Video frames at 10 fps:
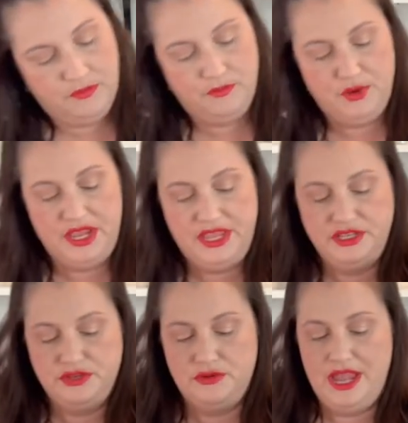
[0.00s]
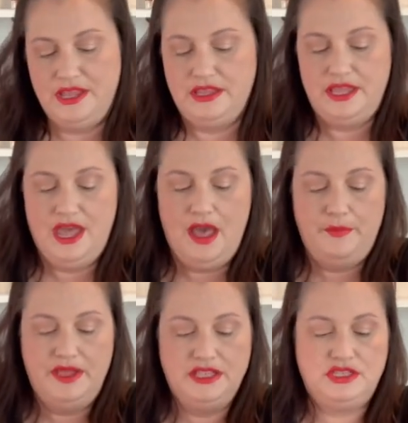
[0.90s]
bring it directly
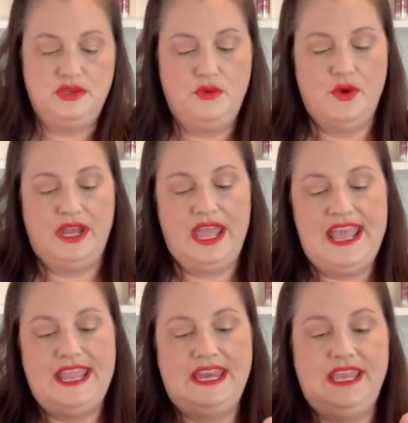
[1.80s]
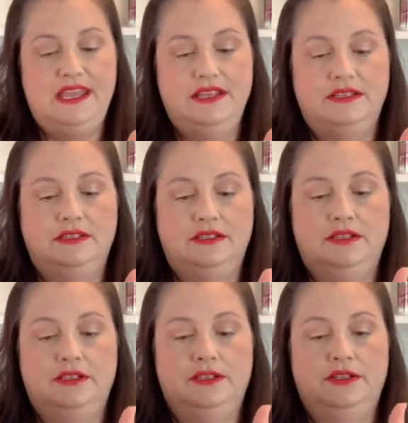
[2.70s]
up into a 180.
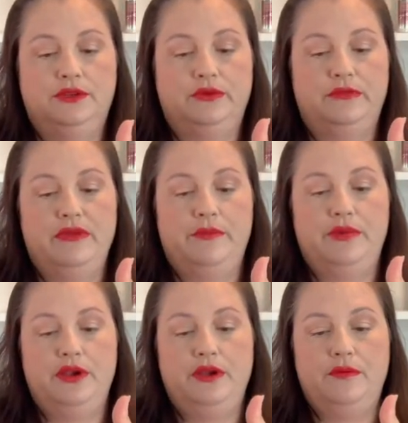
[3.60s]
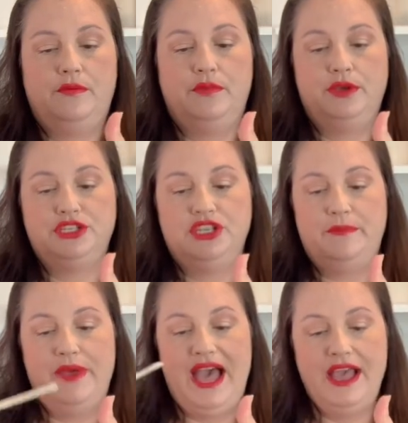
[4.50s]
Remember, push
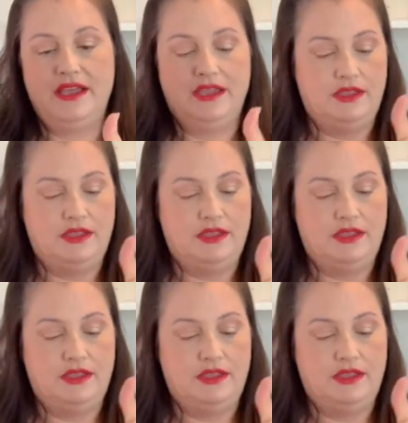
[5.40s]
it back.